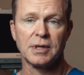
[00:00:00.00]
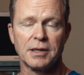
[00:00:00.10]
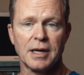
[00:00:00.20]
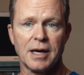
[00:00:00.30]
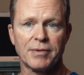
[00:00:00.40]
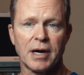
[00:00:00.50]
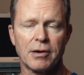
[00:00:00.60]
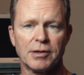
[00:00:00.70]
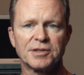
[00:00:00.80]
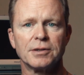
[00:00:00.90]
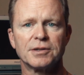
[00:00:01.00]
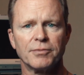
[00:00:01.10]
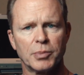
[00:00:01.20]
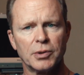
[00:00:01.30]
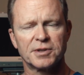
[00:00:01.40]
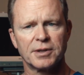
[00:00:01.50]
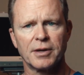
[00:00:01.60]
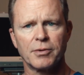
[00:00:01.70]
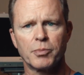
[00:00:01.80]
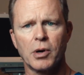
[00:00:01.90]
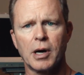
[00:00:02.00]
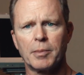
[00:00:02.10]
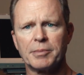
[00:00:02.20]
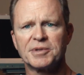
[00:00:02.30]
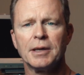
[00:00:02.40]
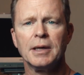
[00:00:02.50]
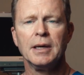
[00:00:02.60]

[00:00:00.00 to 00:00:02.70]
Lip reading: to have a higher instance of abuse and other problems.